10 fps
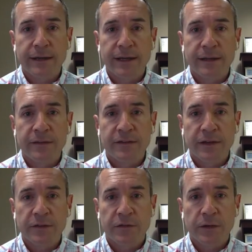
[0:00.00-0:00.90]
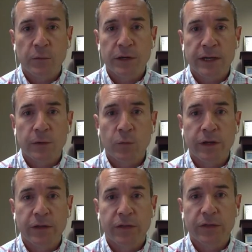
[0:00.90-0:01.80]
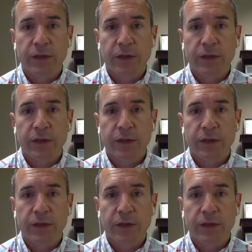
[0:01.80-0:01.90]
in this industry working with